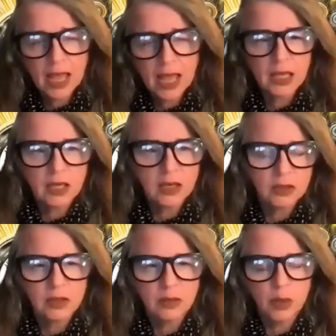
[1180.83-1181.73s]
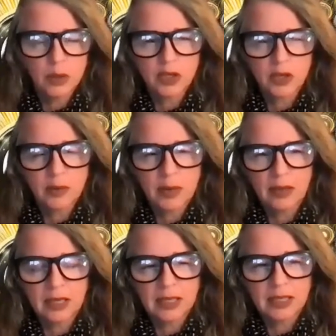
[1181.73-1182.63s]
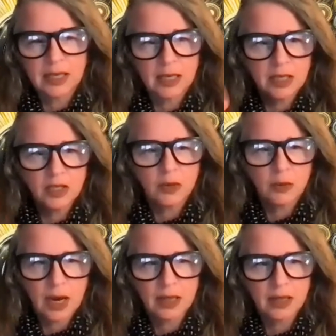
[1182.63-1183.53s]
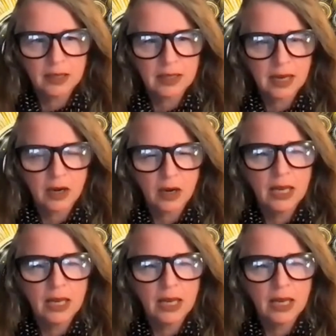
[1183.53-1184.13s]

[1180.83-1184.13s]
hey, here's the brochure about this, and I need you to write this letter.